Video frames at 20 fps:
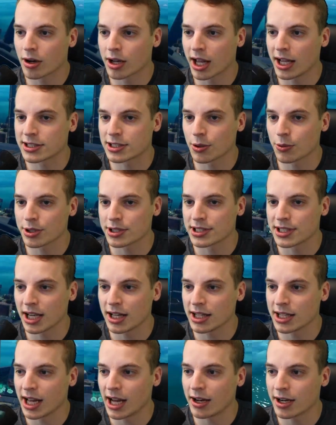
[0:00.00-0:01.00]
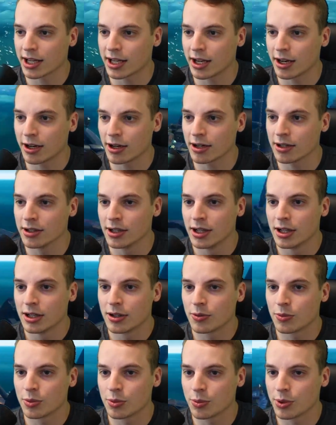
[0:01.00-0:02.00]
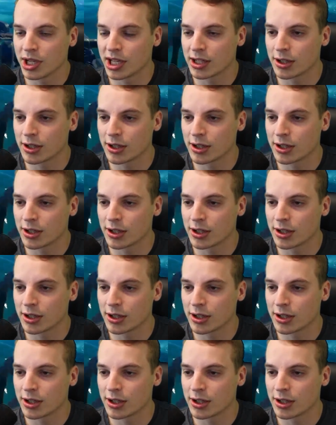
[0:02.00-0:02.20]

Okay, so we're sailing out of here. We